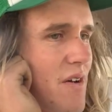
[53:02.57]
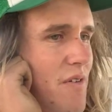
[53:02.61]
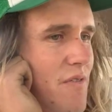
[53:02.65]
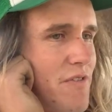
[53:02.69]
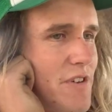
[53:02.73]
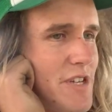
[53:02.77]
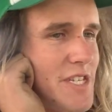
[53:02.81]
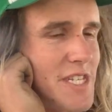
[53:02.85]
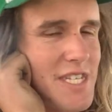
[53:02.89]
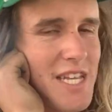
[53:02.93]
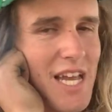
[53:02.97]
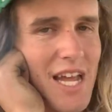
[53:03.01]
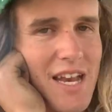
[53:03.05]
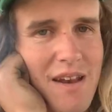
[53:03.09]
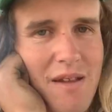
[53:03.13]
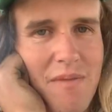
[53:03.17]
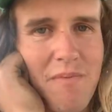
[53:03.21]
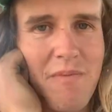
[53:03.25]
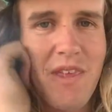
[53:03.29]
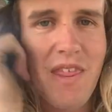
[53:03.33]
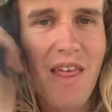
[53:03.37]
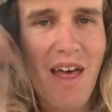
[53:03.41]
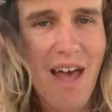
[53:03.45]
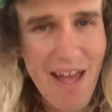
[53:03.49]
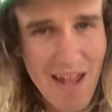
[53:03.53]
for
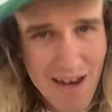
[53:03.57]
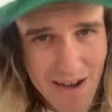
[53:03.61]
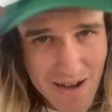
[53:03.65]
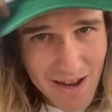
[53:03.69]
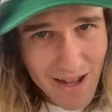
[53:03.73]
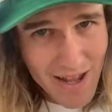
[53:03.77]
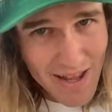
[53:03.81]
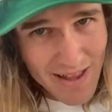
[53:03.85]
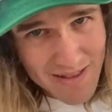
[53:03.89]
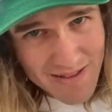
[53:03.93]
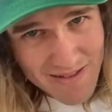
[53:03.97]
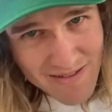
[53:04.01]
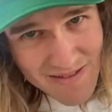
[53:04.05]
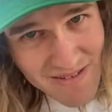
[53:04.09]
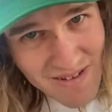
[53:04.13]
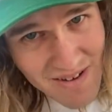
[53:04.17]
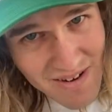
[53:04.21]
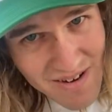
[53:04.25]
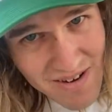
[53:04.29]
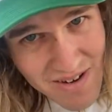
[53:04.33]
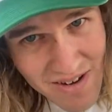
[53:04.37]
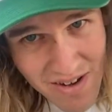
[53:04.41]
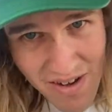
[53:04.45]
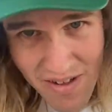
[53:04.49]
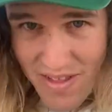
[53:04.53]
sending me that,
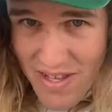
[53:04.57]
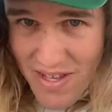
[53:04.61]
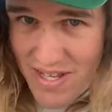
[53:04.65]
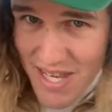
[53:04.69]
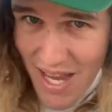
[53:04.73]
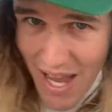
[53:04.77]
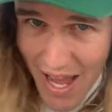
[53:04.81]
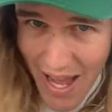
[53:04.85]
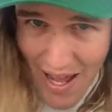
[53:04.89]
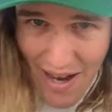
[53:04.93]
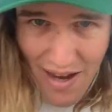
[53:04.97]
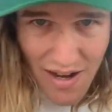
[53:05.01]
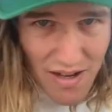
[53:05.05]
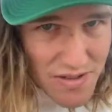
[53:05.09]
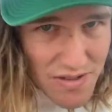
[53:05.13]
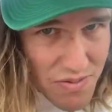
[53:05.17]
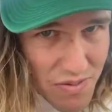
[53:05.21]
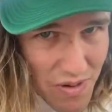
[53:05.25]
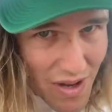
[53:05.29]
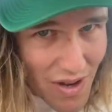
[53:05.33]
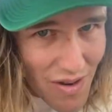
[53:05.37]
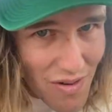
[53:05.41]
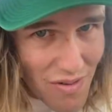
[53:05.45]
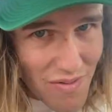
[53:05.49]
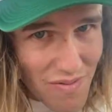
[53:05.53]
and got this hat as
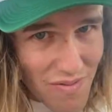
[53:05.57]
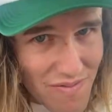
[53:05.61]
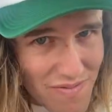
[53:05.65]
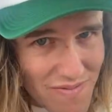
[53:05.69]
well.